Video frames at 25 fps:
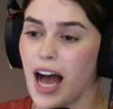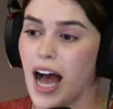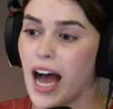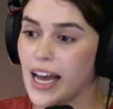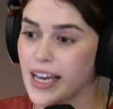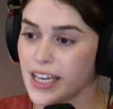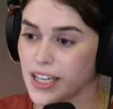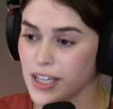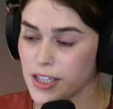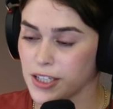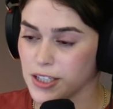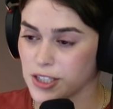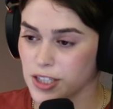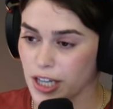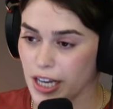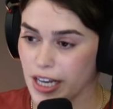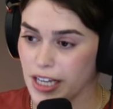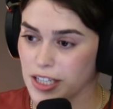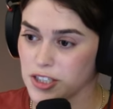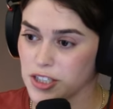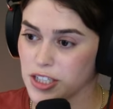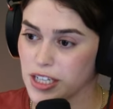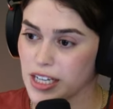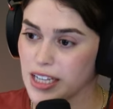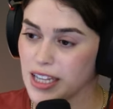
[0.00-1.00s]
I could
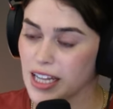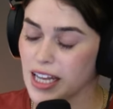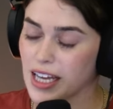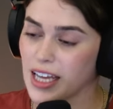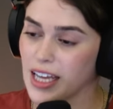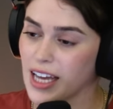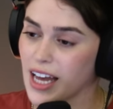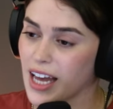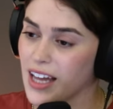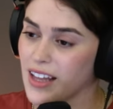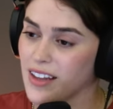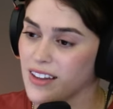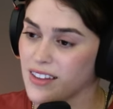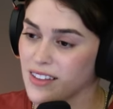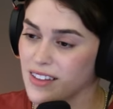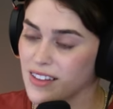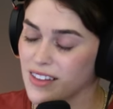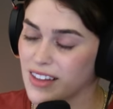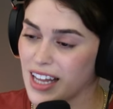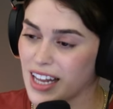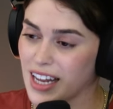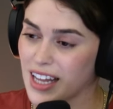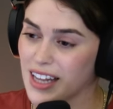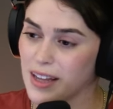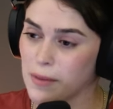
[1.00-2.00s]
change it, like
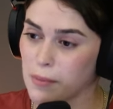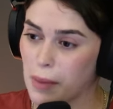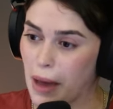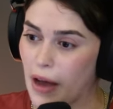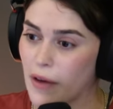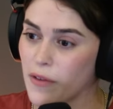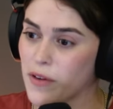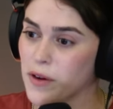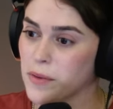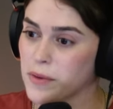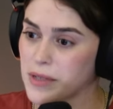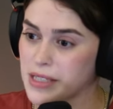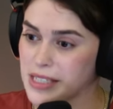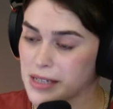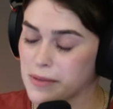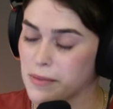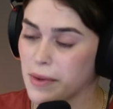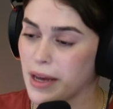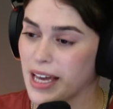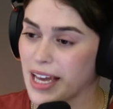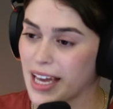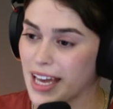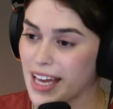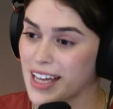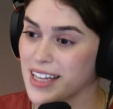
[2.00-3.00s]
that the power was in
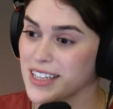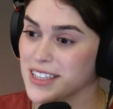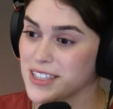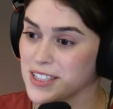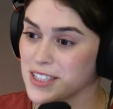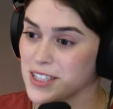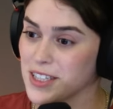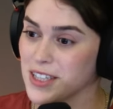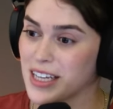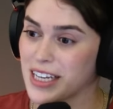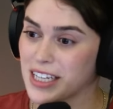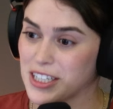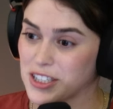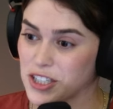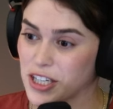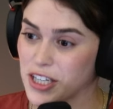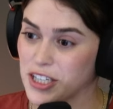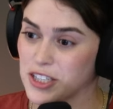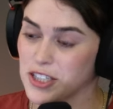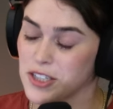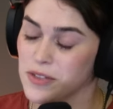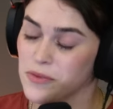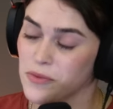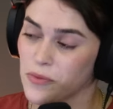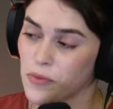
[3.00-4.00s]
my hands to like
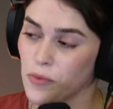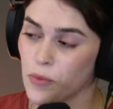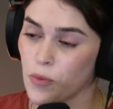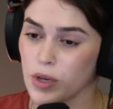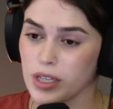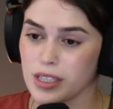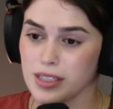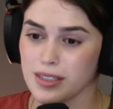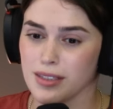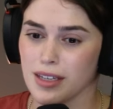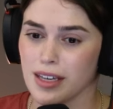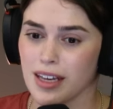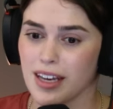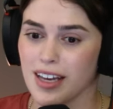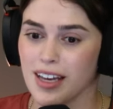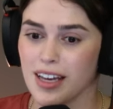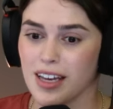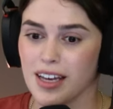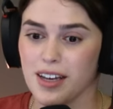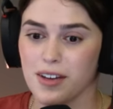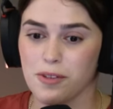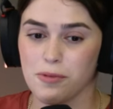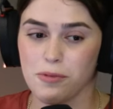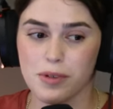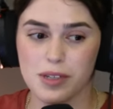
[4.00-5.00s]
change it was
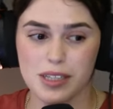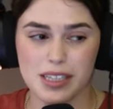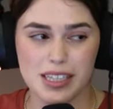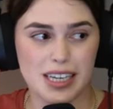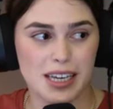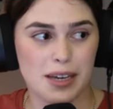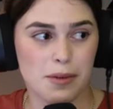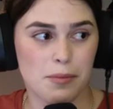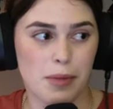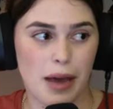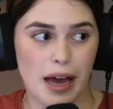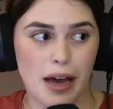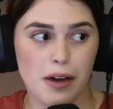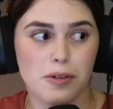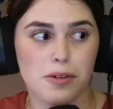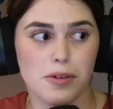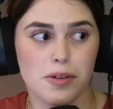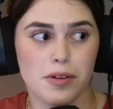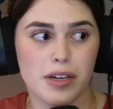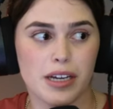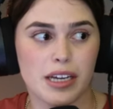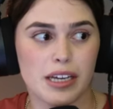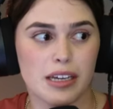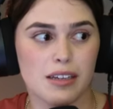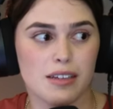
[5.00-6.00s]
really
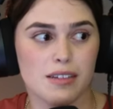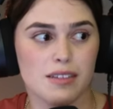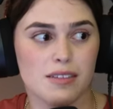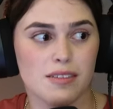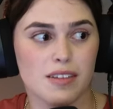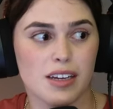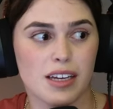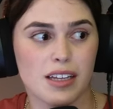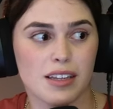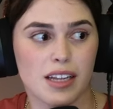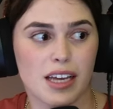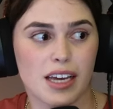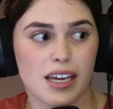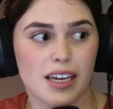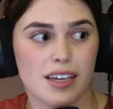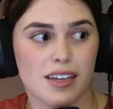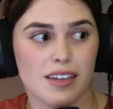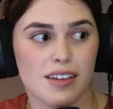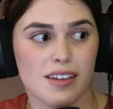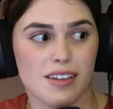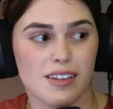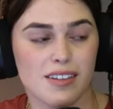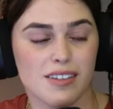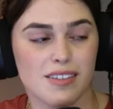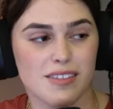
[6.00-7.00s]
empowering. And
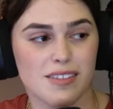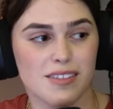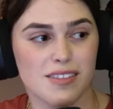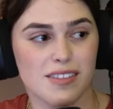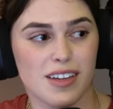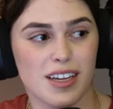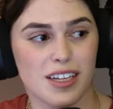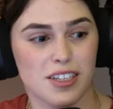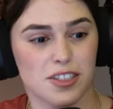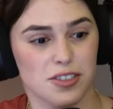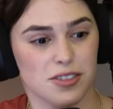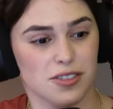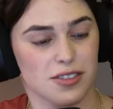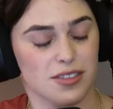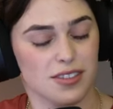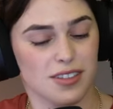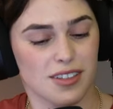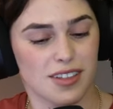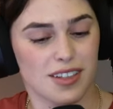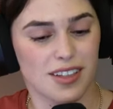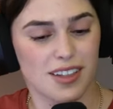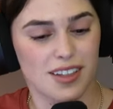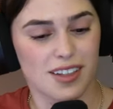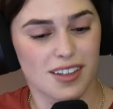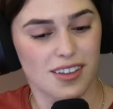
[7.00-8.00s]
like, yeah, it
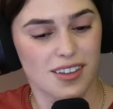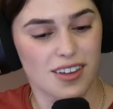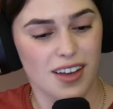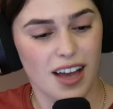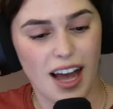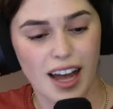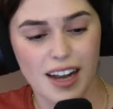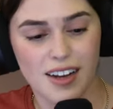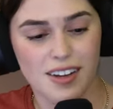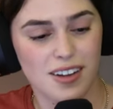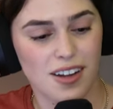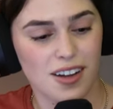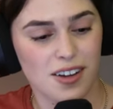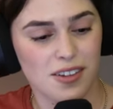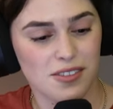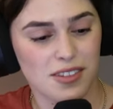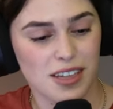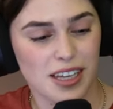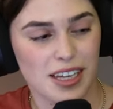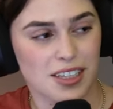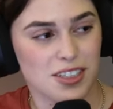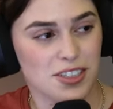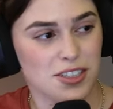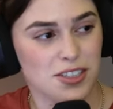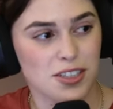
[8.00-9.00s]
just, I don't know,
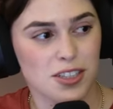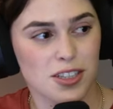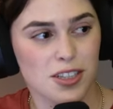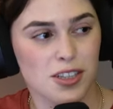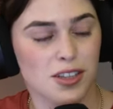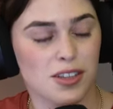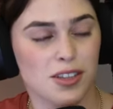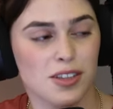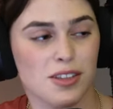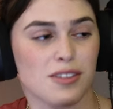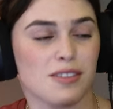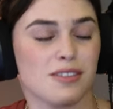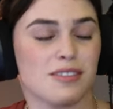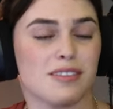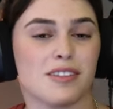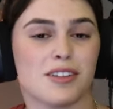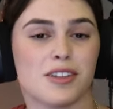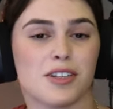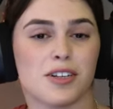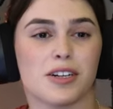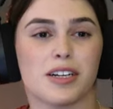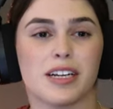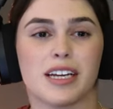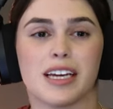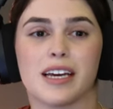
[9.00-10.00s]
like just
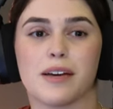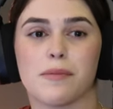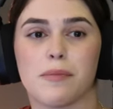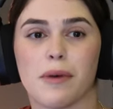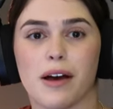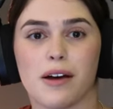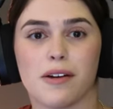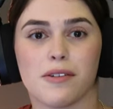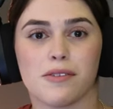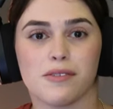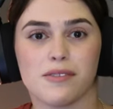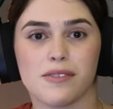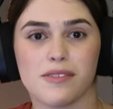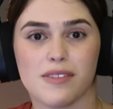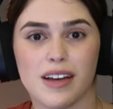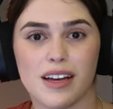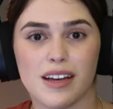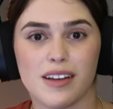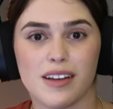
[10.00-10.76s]
learning about